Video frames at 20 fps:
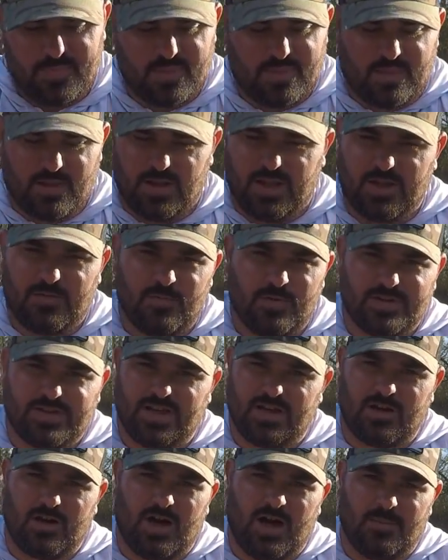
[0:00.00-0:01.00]
the Lake Fork
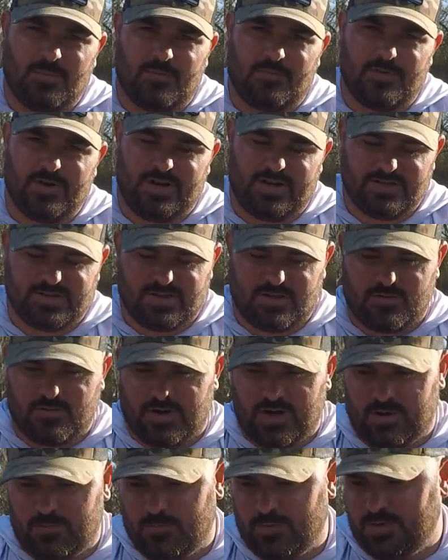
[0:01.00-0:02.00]
Tackle Hyper Freak is a
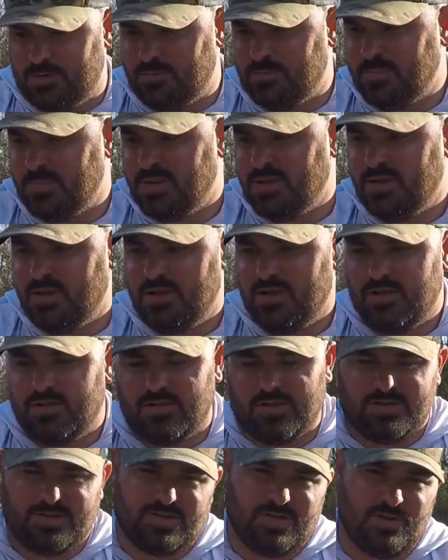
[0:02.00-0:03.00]
great
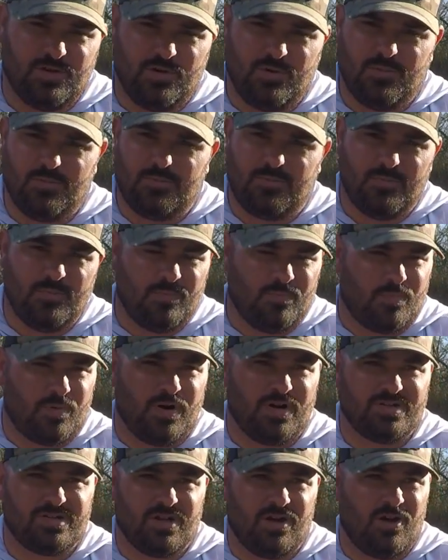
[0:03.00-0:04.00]
one. The Zoom
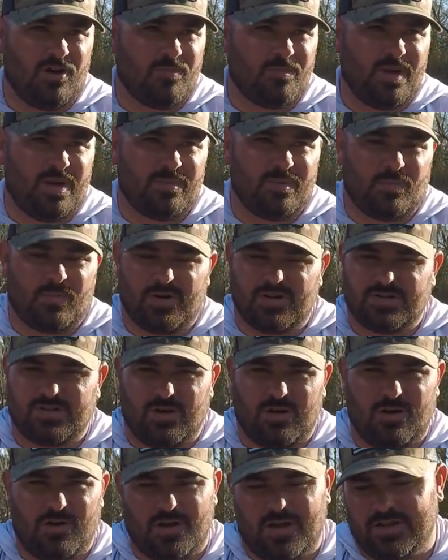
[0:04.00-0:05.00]
brush hog, baby brush
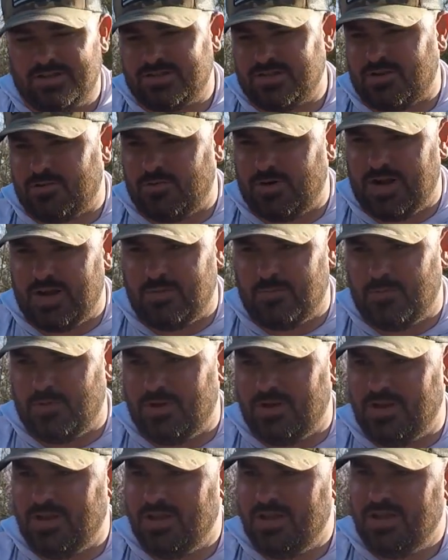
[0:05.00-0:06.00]
hog is a great
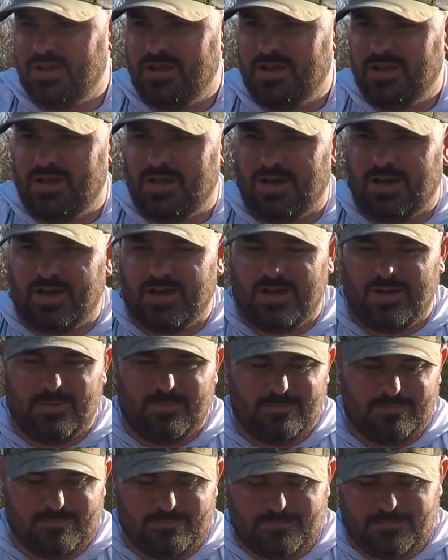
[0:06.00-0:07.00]
one.
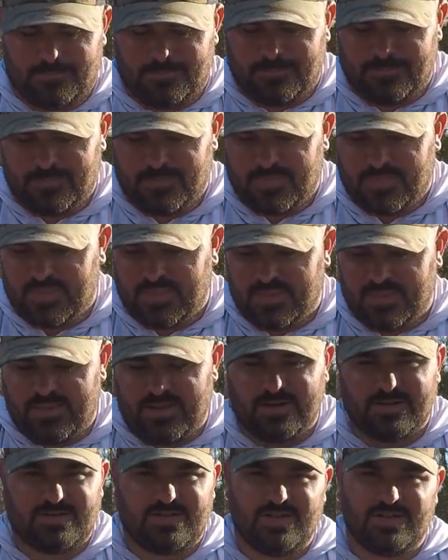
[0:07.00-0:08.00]
Um,
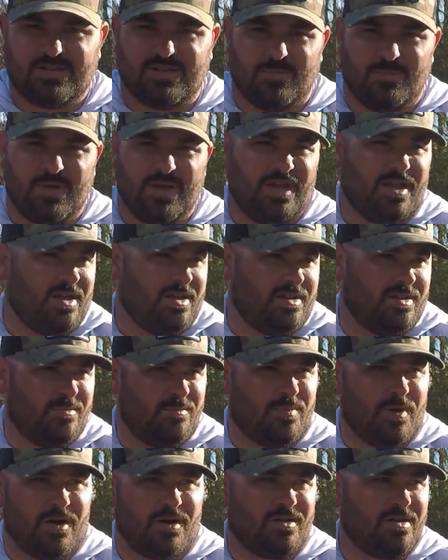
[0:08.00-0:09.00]
there's just a million. The
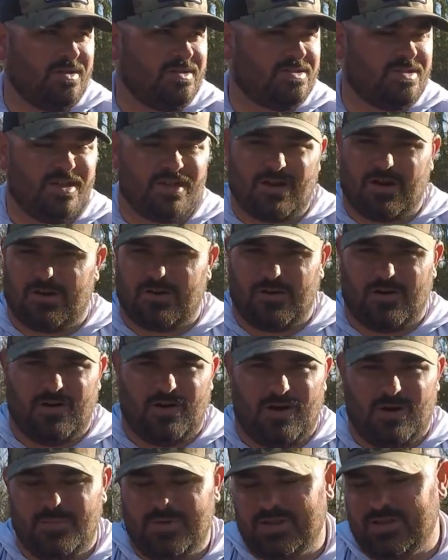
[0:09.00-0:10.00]
Berkley chigger
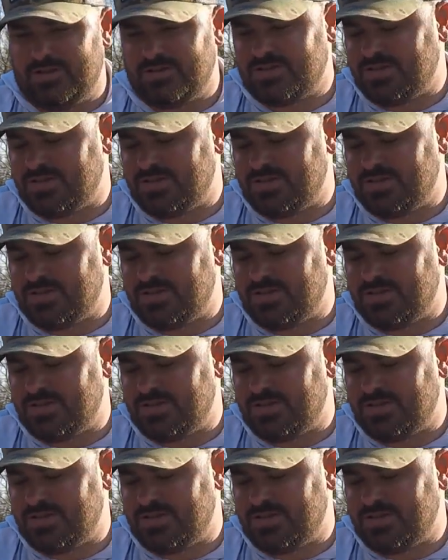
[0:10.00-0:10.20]
crawl. I mean, there's